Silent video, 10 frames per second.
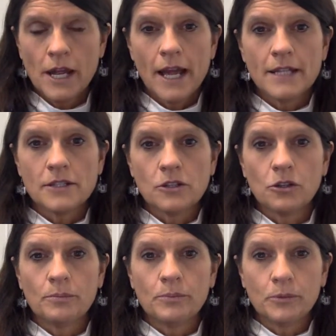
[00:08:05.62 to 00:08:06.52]
And so
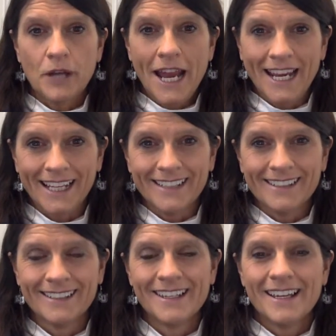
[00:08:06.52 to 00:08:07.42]
your
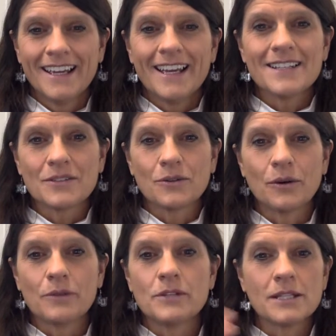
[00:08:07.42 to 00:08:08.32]
brain is
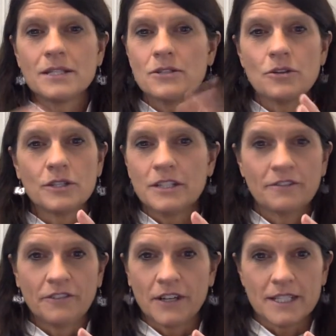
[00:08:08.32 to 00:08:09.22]
go doesn't know the
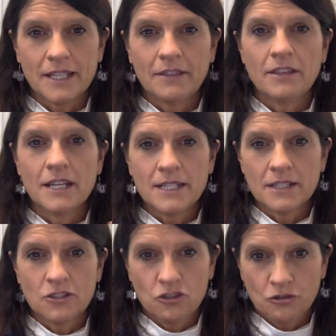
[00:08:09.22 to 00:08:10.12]
difference. It thinks
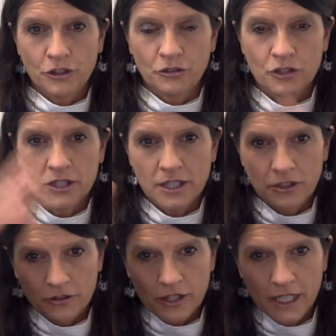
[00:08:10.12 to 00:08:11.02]
it's true, just that
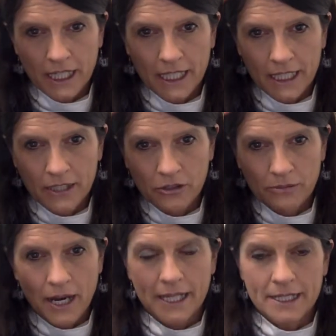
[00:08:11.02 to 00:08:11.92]
you're thinking it in your
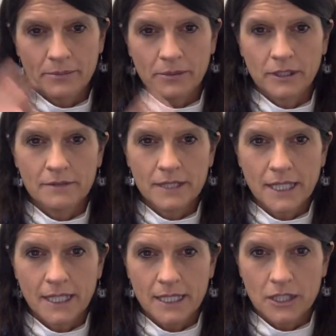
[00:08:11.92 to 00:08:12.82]
mind. It believes
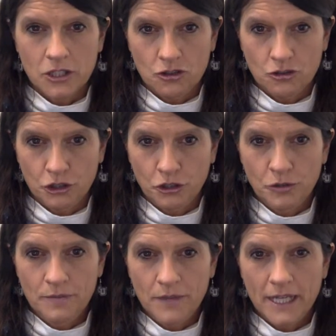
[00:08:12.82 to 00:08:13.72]
that it is
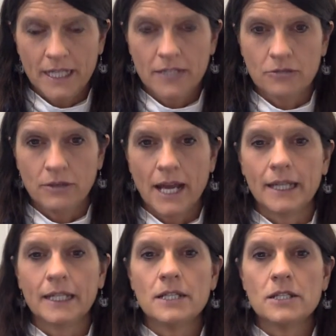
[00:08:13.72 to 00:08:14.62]
true, that it is
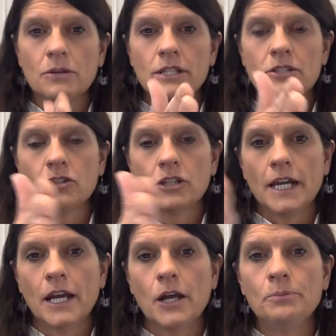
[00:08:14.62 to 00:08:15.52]
reality. So it's going to
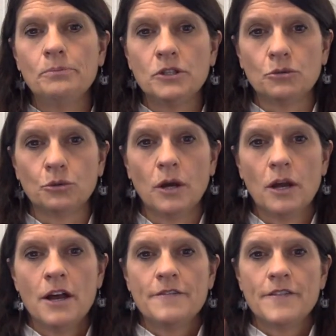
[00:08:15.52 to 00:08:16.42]
help you
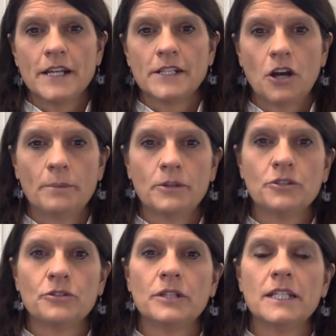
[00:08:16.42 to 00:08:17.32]
find
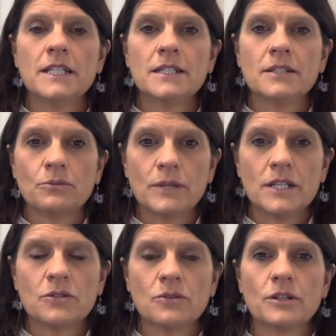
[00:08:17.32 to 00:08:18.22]
opportunities,
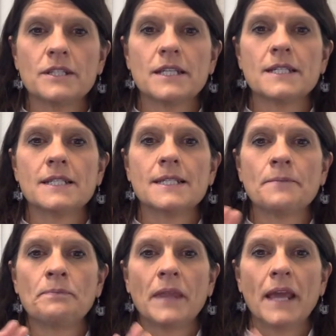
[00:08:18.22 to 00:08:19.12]
resources,
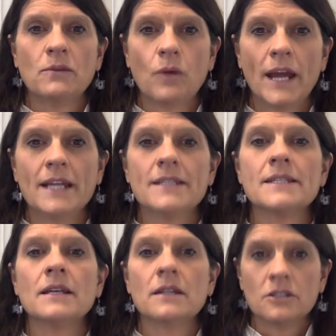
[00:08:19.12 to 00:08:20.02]
and ways
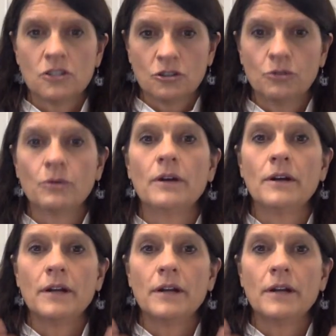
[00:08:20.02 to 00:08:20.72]
to,